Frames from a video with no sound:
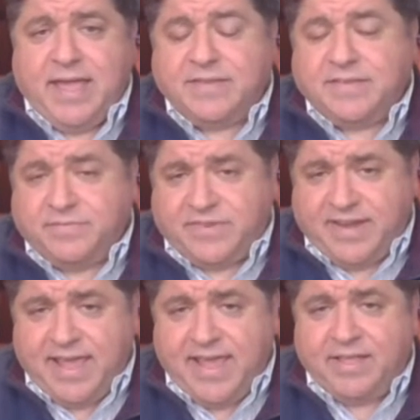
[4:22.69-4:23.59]
As of
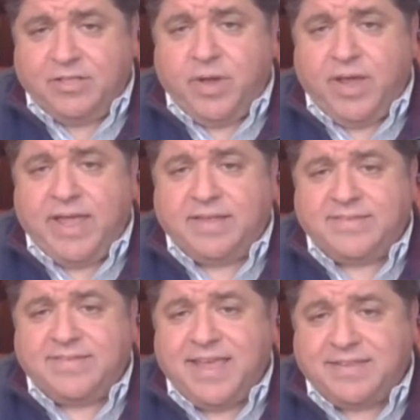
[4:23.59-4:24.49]
today, Illinois
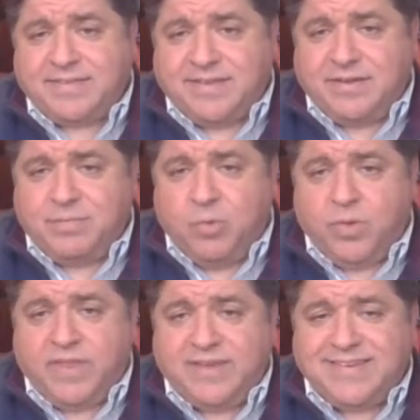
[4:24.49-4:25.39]
has tested
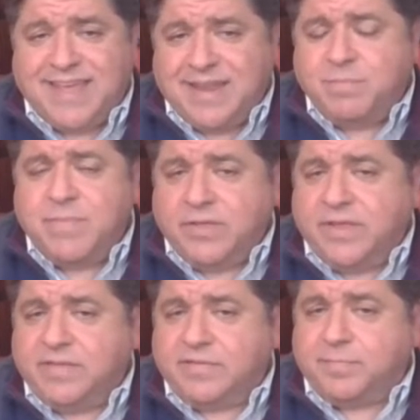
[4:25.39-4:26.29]
more than 10
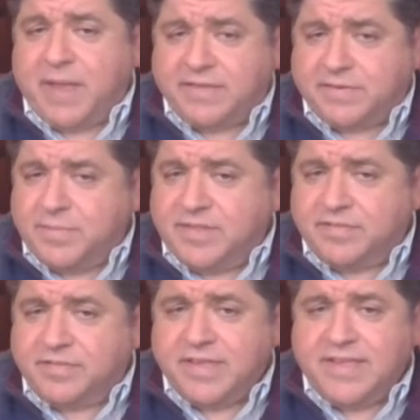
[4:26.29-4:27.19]
million
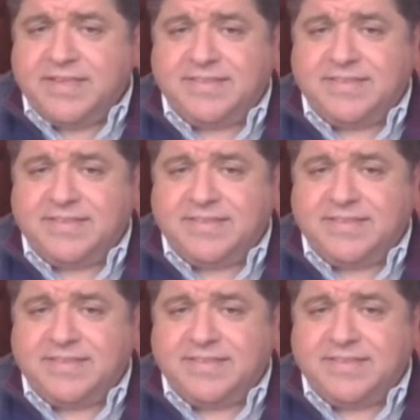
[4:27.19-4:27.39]
specimens